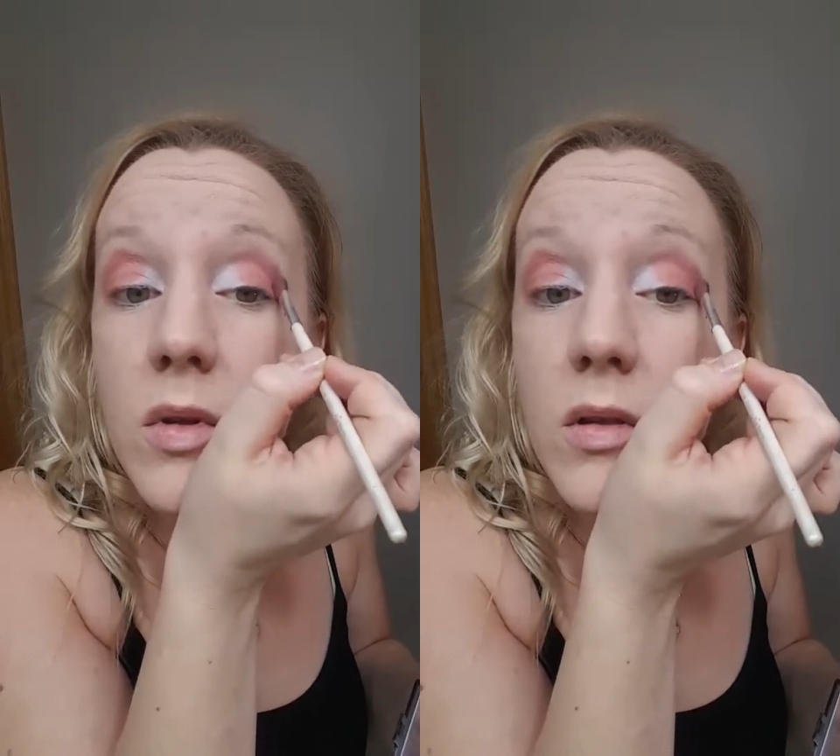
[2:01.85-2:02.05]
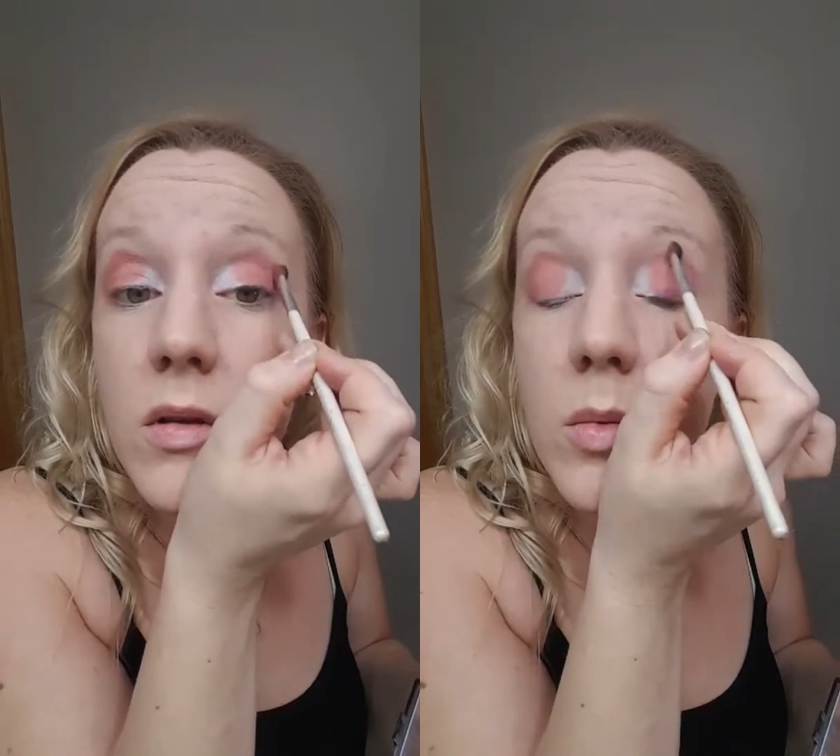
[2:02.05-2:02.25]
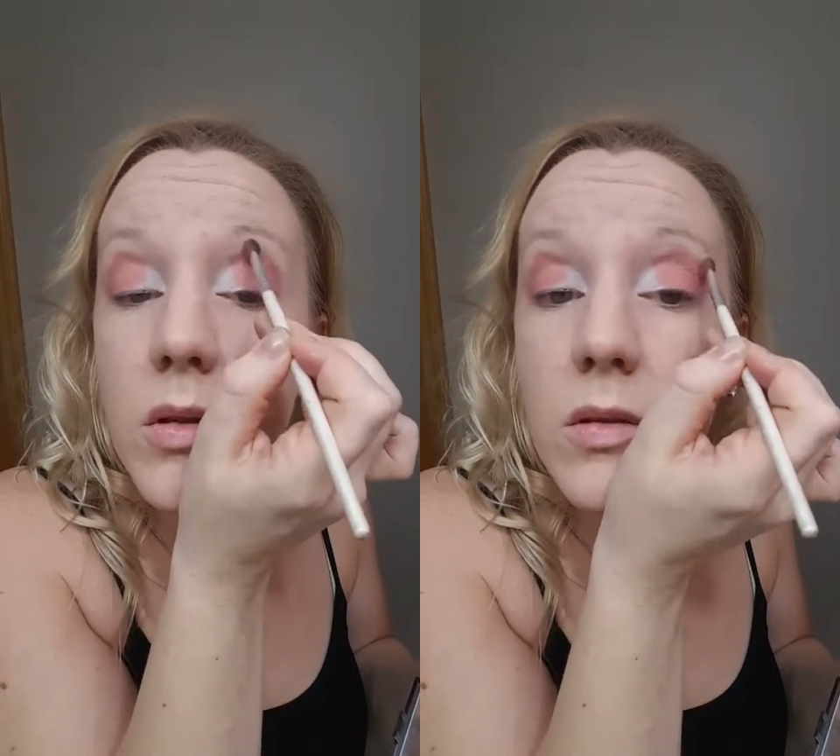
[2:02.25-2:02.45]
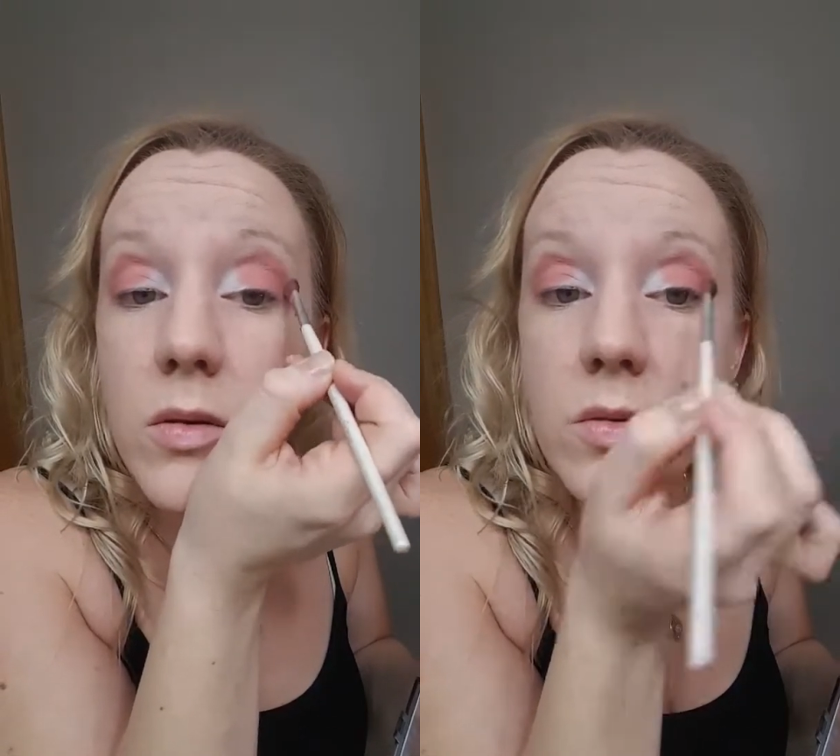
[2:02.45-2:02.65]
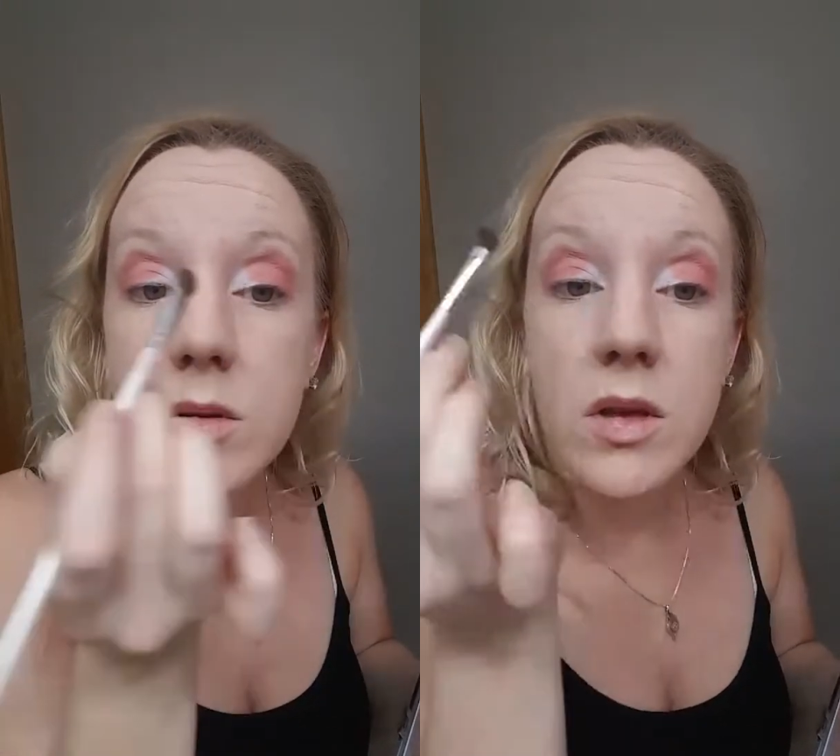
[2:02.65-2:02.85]
be a little bit
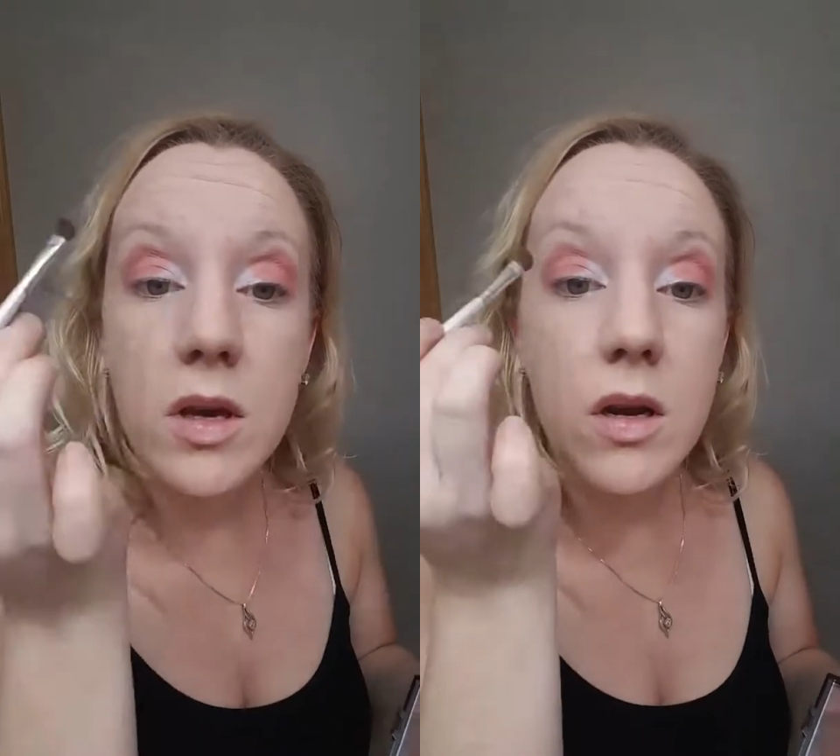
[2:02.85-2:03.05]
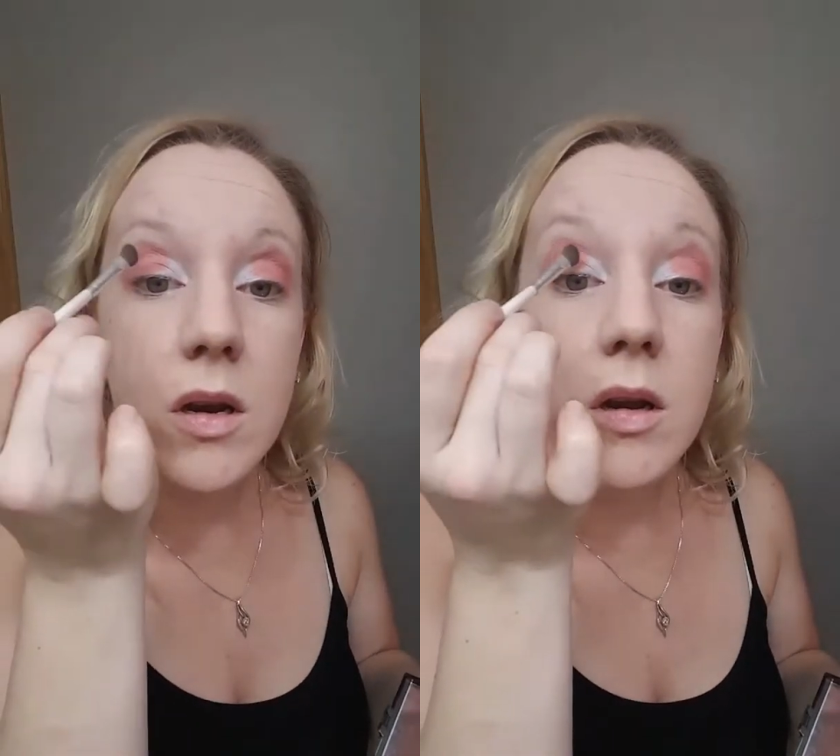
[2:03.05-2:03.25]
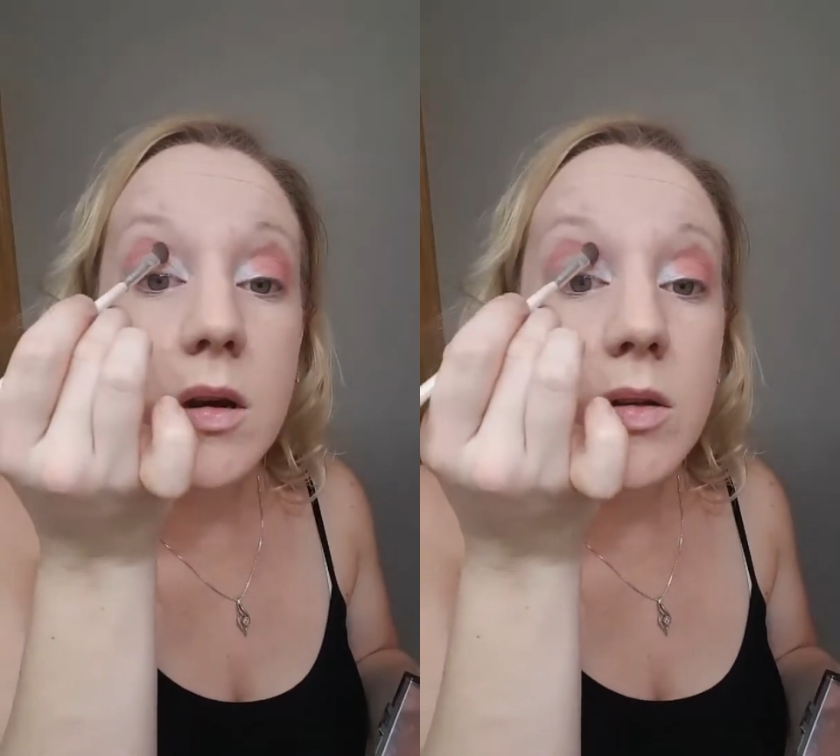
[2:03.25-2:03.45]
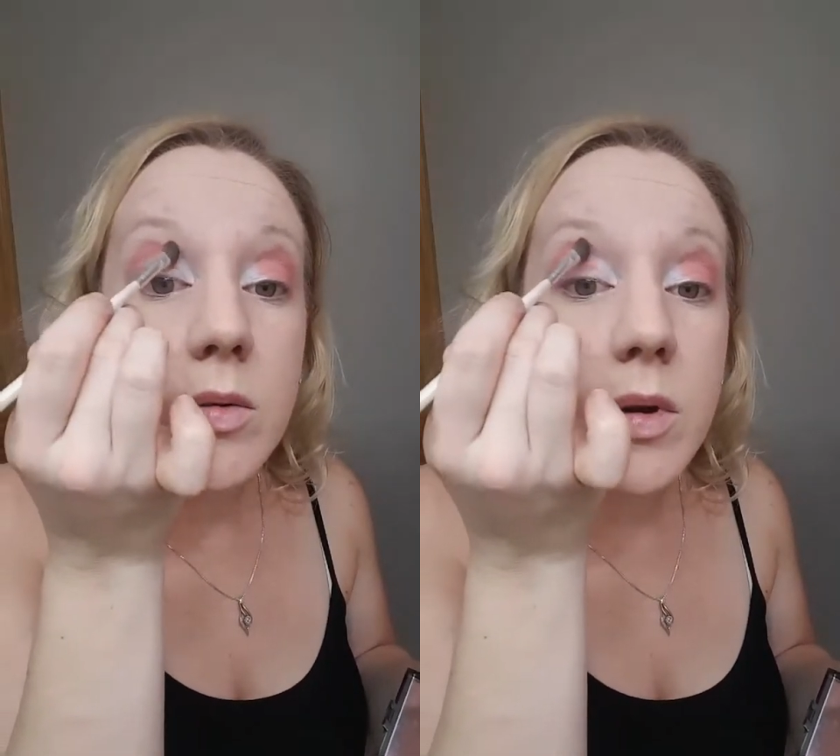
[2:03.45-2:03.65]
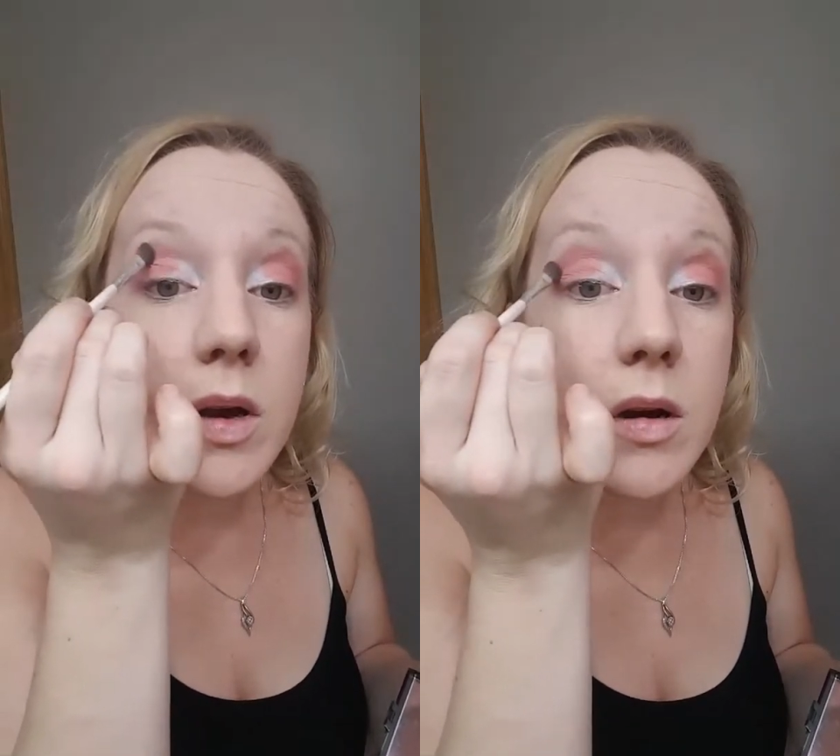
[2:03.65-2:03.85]
loose with getting it all
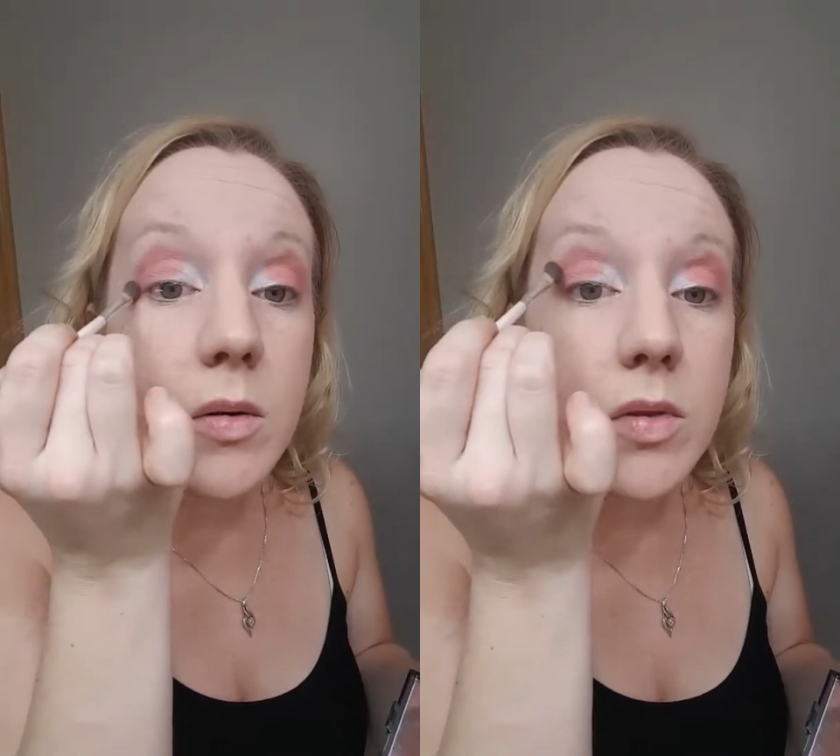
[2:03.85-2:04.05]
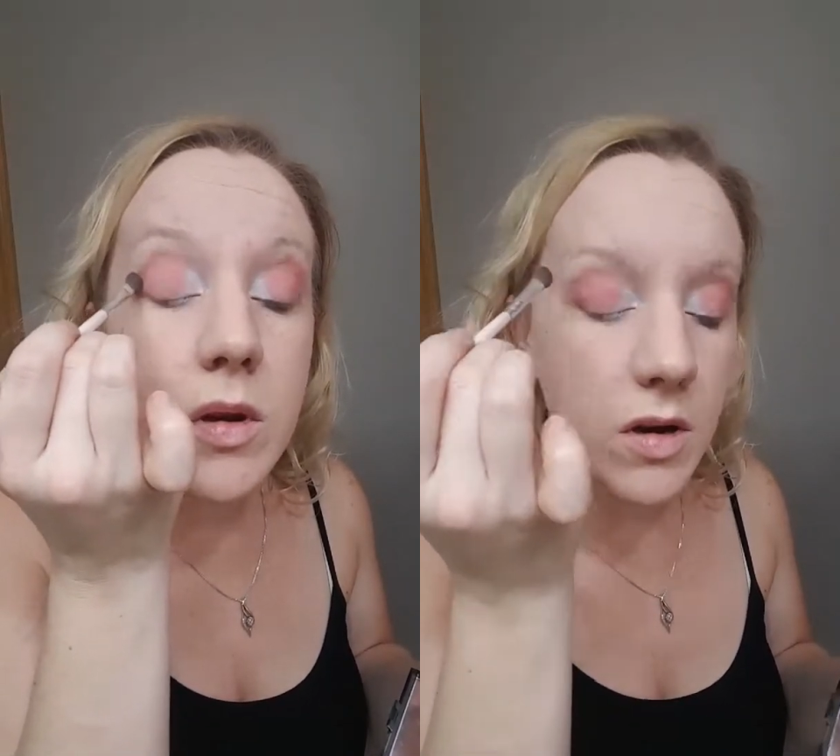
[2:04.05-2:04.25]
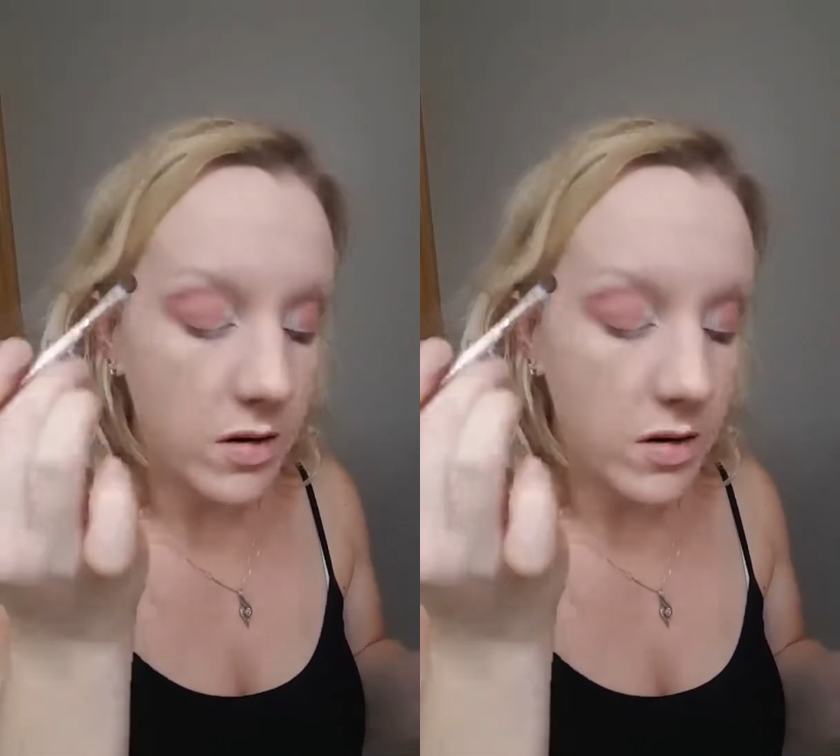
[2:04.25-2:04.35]
the way out